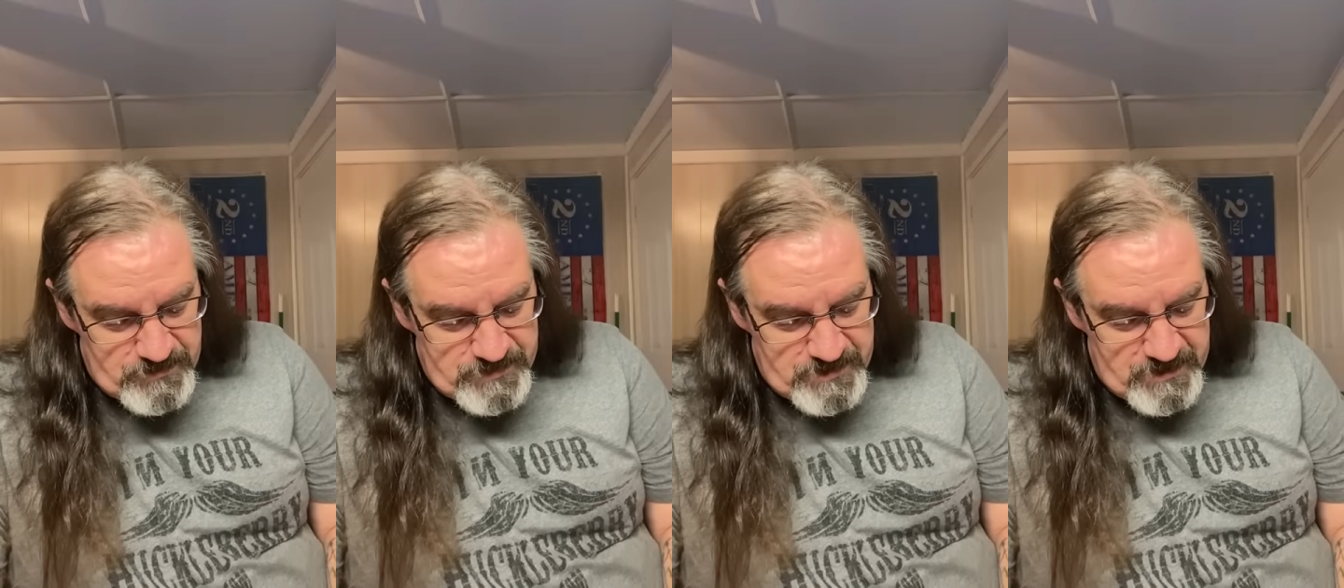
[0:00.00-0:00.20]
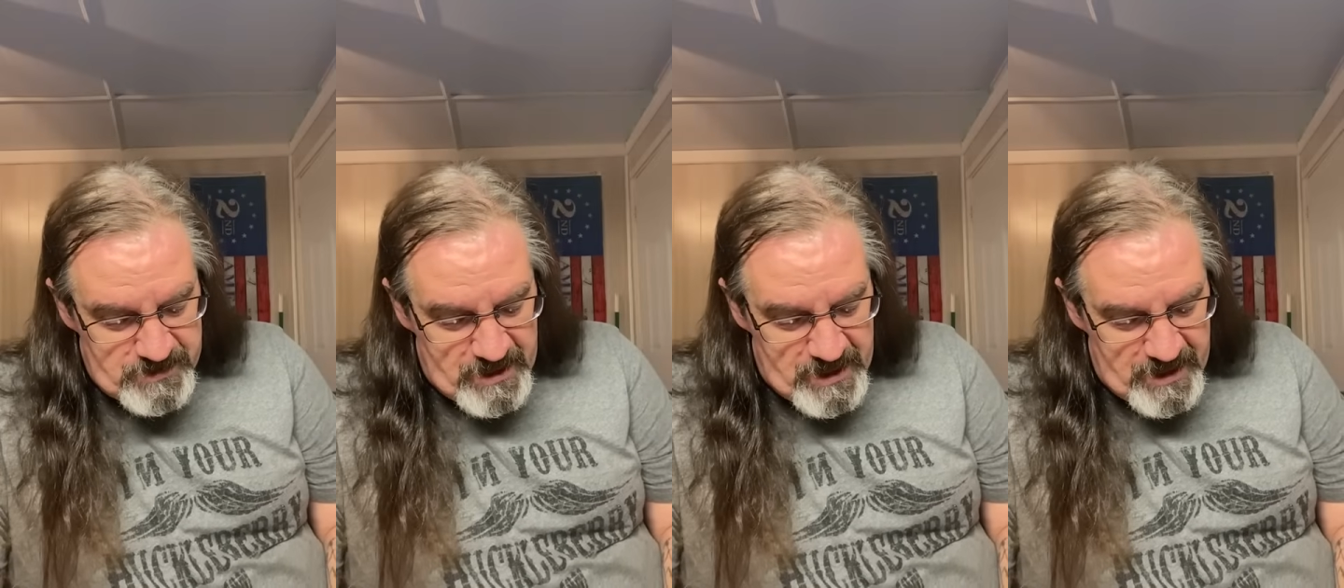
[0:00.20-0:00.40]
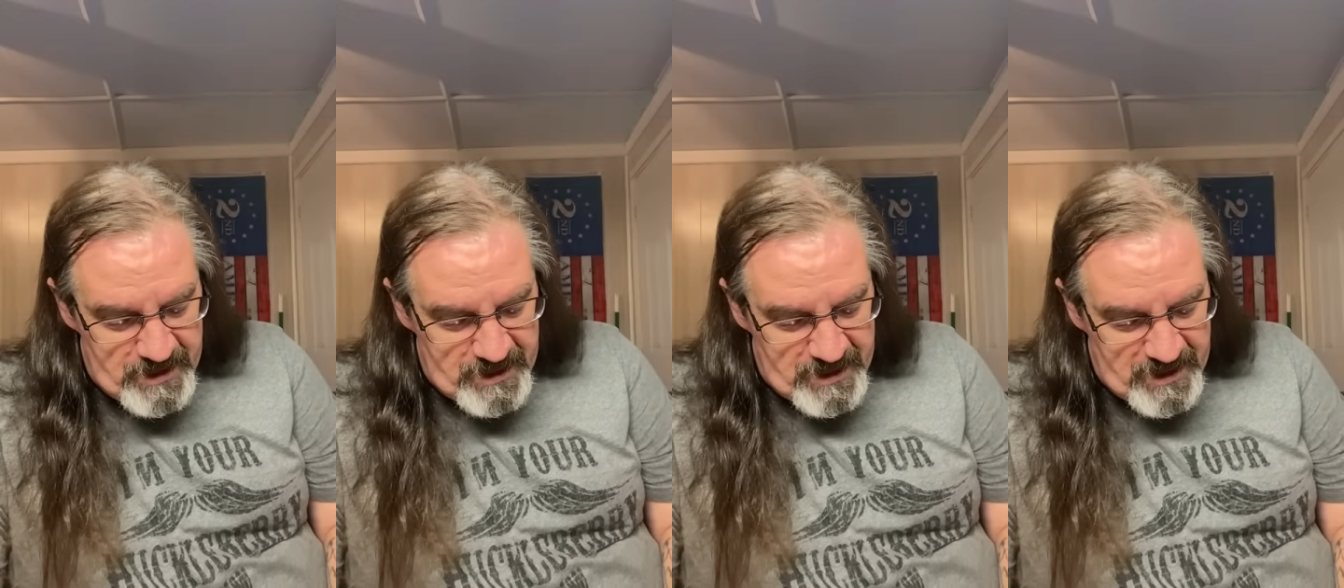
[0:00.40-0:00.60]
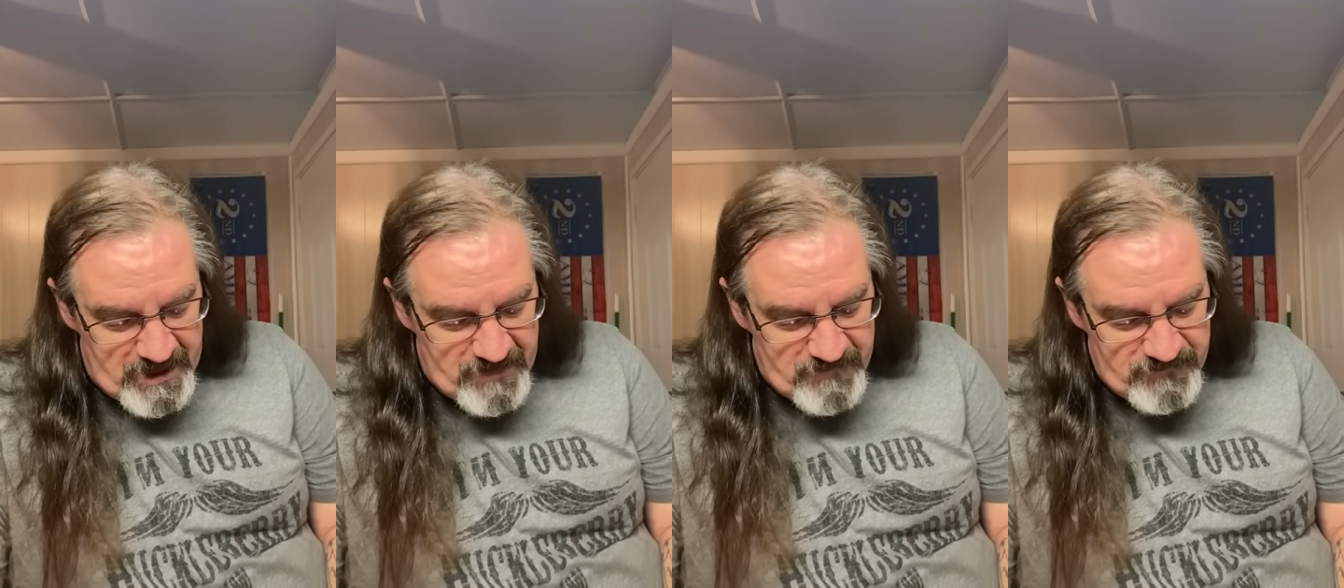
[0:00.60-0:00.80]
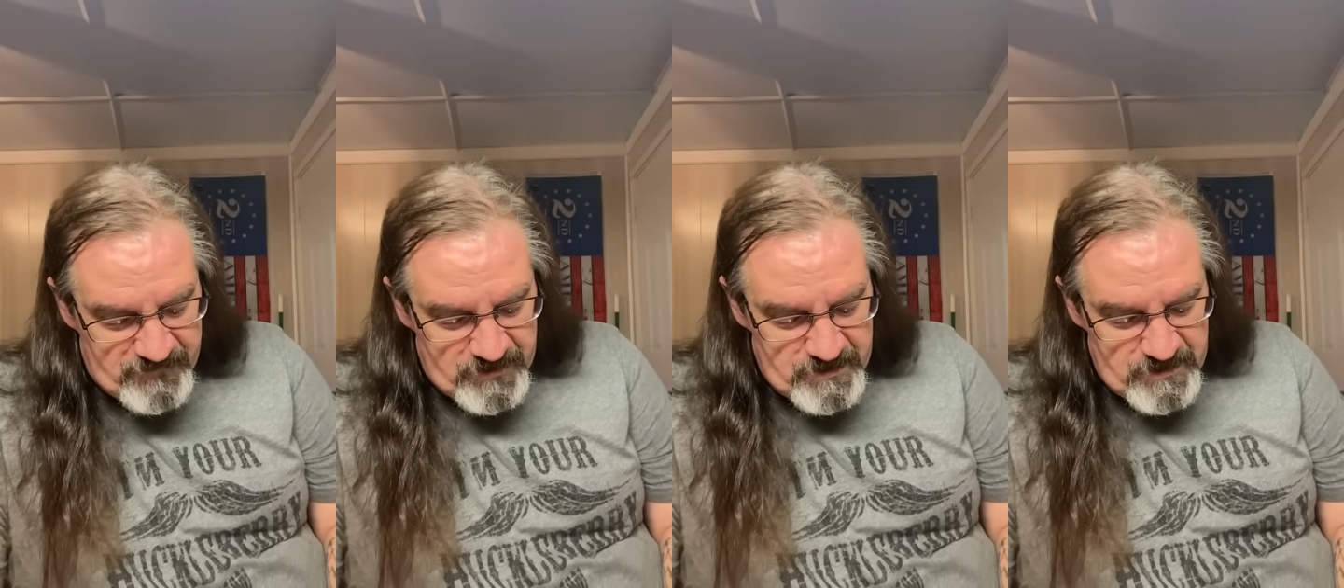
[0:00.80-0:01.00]
did not
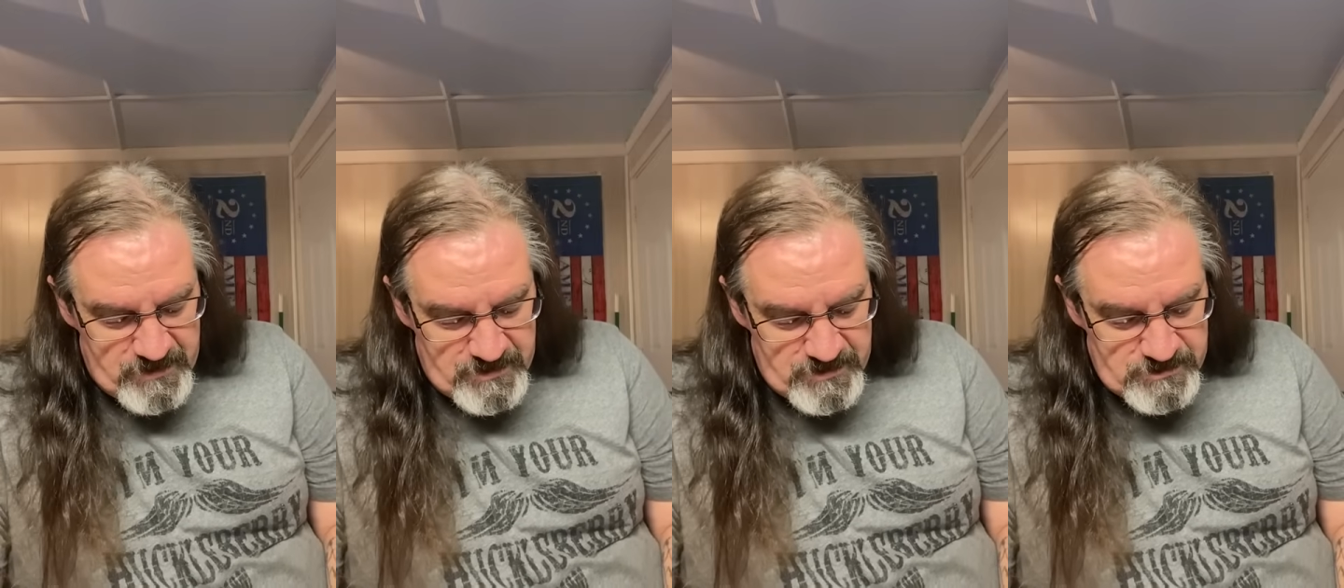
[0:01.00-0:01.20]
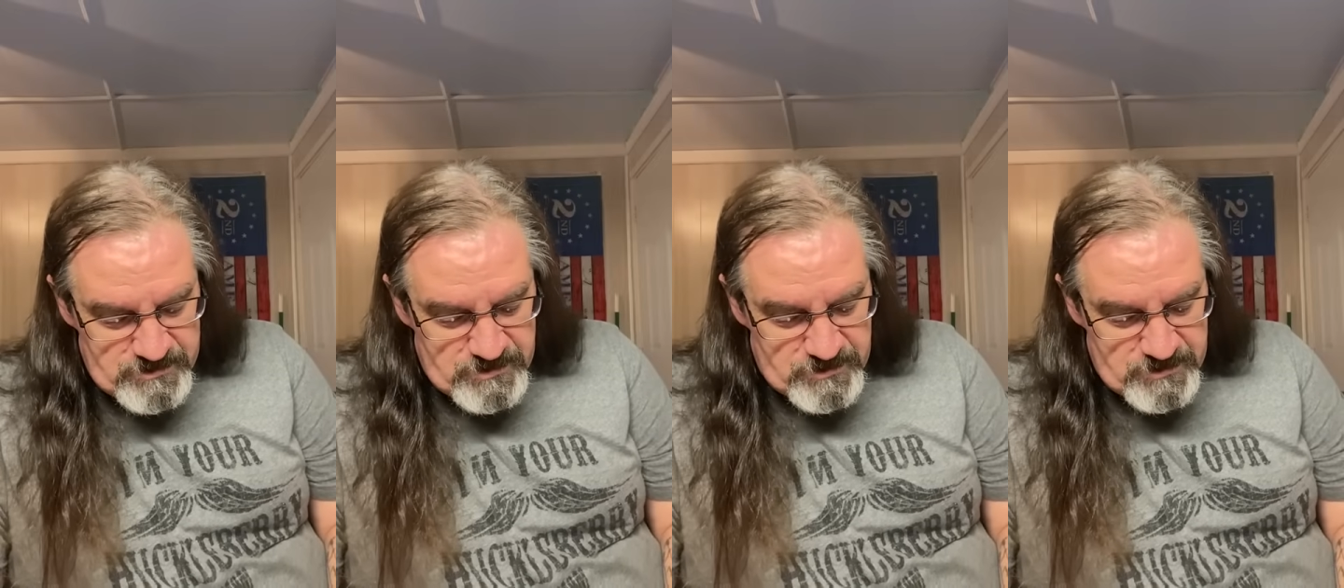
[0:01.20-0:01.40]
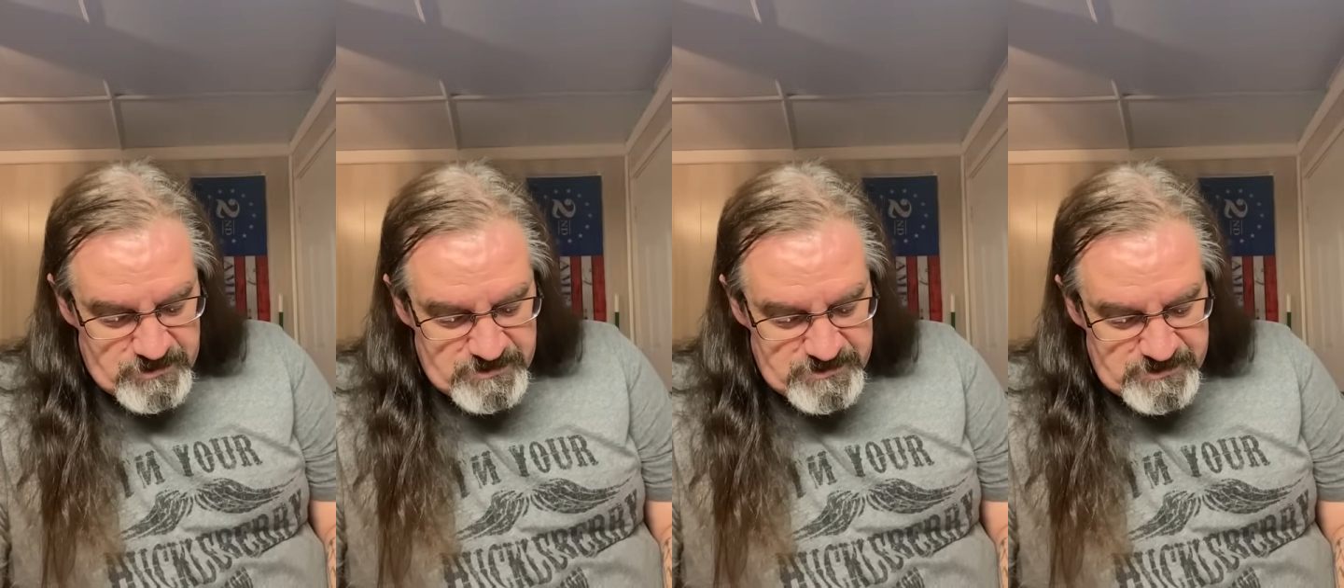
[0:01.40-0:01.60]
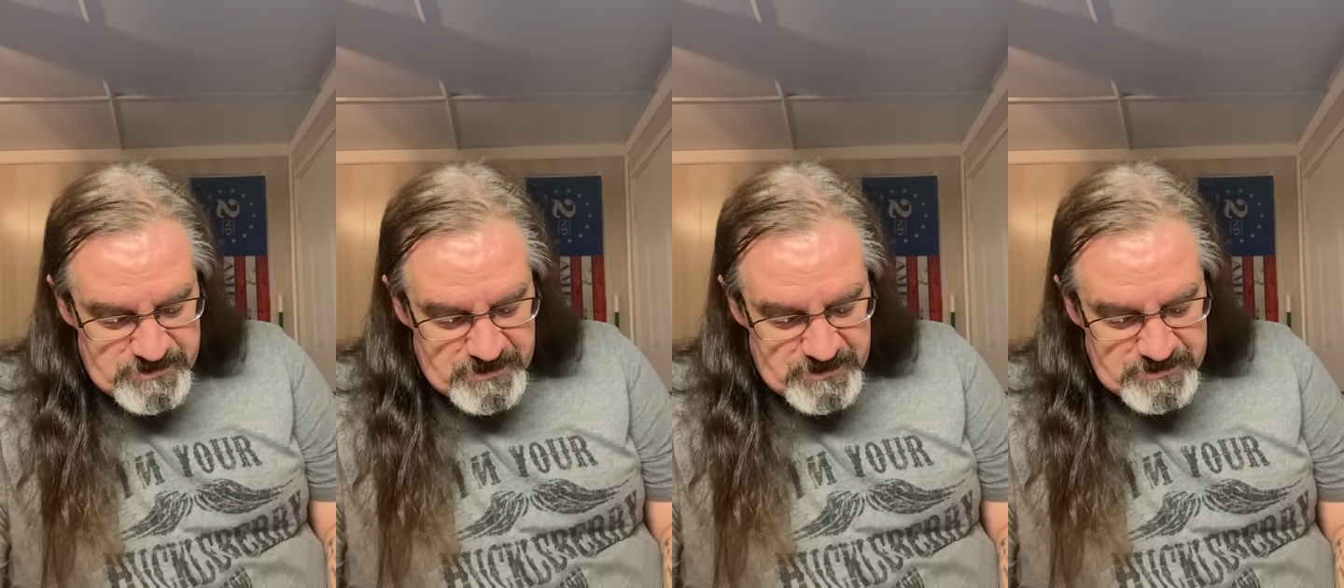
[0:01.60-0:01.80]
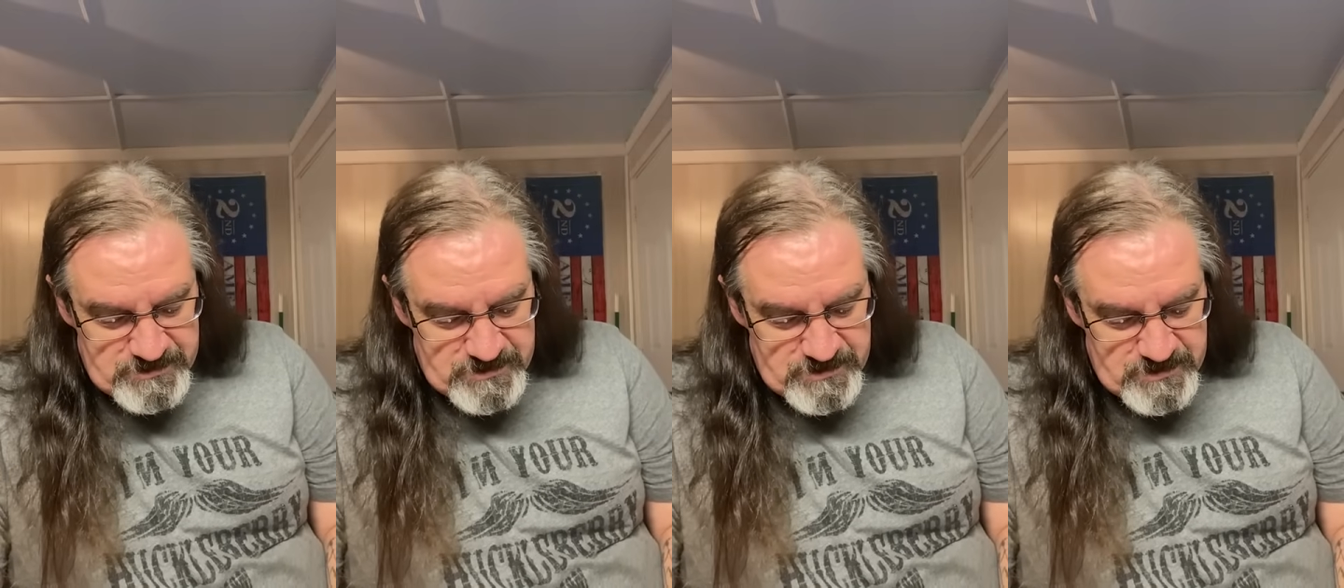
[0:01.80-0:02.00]
have
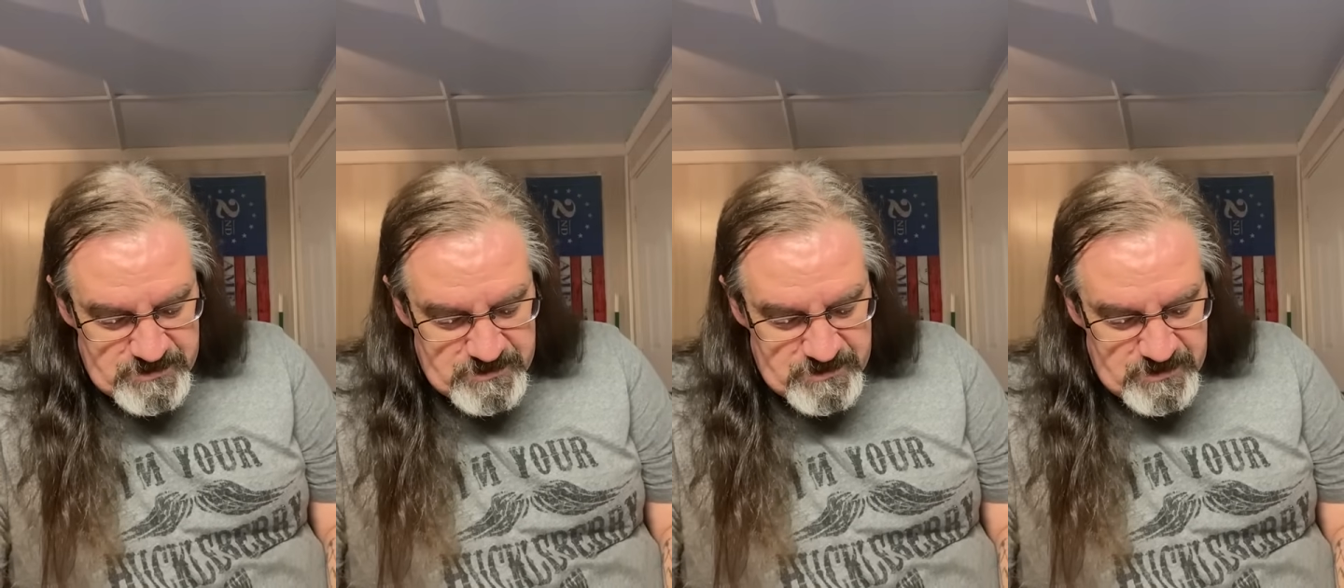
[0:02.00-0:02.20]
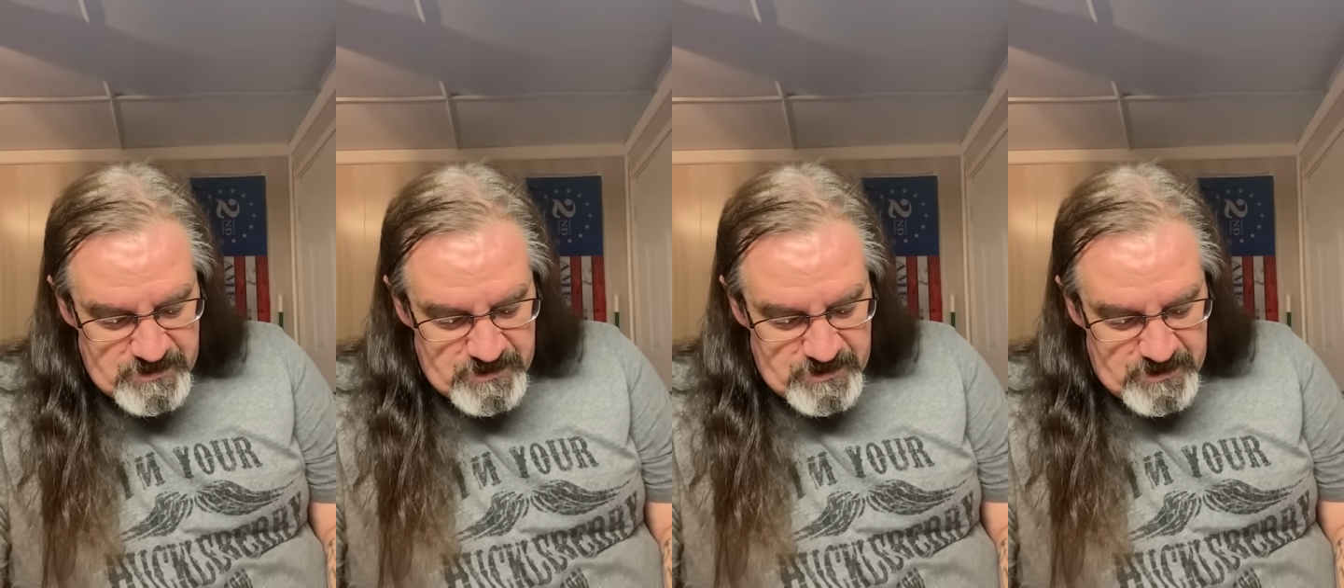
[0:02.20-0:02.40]
jurisdiction